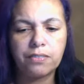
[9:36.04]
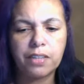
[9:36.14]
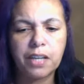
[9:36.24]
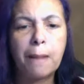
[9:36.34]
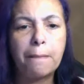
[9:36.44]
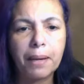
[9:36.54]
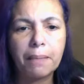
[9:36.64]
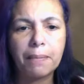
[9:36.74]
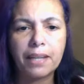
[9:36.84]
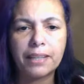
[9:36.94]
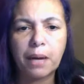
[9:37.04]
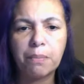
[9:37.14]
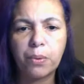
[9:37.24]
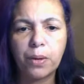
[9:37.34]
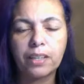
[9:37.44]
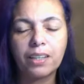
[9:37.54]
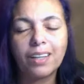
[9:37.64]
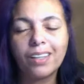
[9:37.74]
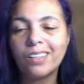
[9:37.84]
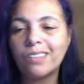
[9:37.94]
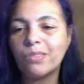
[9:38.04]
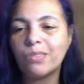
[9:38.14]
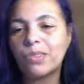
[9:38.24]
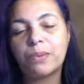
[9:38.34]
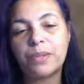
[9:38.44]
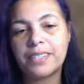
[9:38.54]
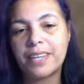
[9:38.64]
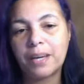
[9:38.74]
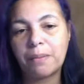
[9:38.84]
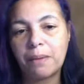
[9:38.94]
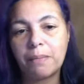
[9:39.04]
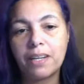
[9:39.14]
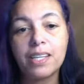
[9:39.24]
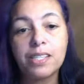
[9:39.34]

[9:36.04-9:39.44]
commitment at that point. Now, I don't even really want to say commitment.